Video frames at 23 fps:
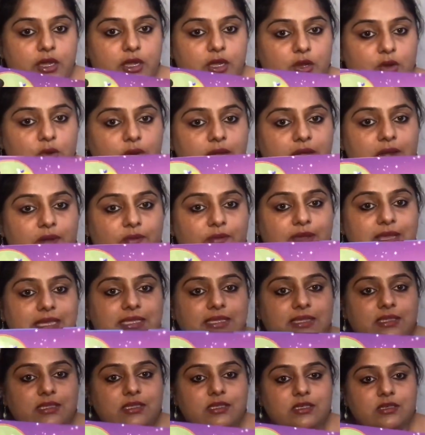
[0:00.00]

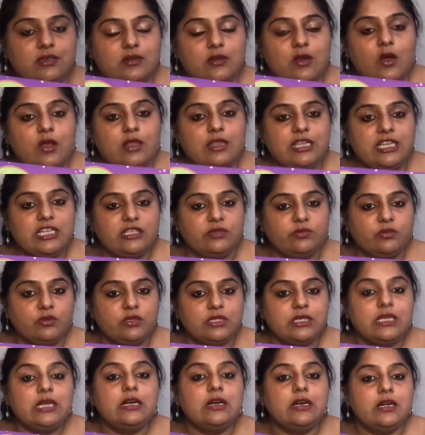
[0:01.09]
invest on these
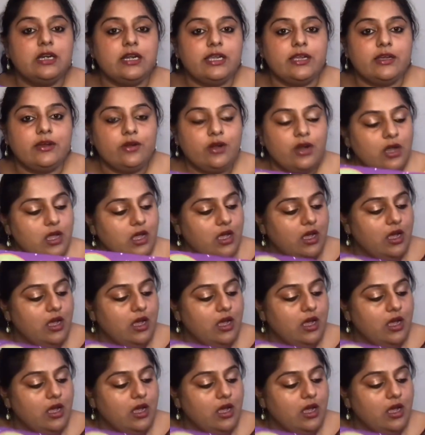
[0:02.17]
books earlier,